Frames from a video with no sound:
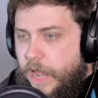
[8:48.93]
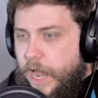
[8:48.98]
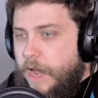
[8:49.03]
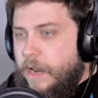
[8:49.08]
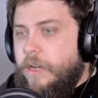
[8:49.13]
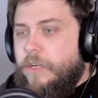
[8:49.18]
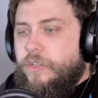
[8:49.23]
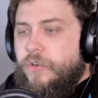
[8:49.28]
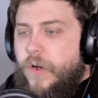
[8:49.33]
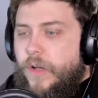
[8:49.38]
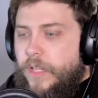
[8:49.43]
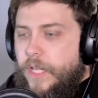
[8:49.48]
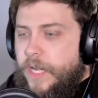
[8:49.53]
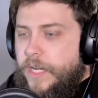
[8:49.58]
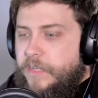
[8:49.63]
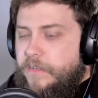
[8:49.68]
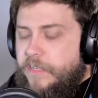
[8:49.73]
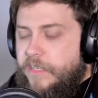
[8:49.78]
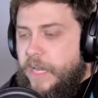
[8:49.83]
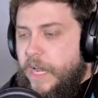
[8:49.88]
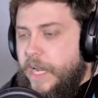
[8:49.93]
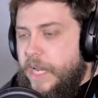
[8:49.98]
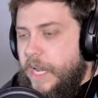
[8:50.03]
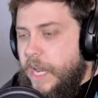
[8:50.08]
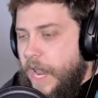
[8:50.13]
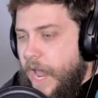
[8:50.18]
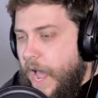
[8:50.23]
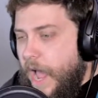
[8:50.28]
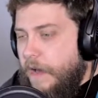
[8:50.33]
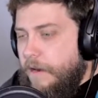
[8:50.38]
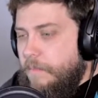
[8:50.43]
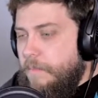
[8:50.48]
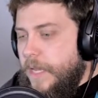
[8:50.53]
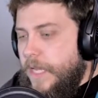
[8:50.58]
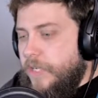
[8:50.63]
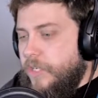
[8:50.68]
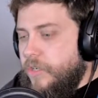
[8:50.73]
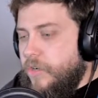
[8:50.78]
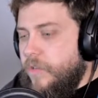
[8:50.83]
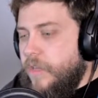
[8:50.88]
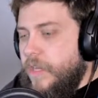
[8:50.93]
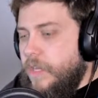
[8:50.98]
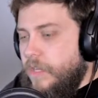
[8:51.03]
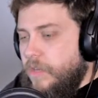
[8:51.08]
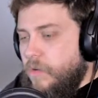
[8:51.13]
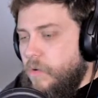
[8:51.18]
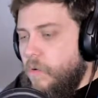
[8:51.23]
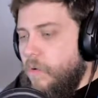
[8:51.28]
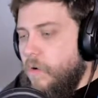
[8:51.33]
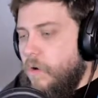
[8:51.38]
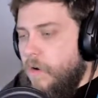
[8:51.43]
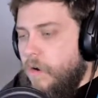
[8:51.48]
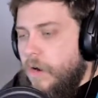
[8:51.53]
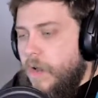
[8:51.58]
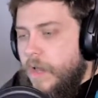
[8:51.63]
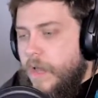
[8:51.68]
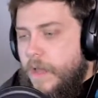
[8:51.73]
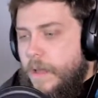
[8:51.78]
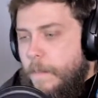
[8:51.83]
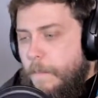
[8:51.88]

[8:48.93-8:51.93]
how to draw a line of sight and how to make sure that your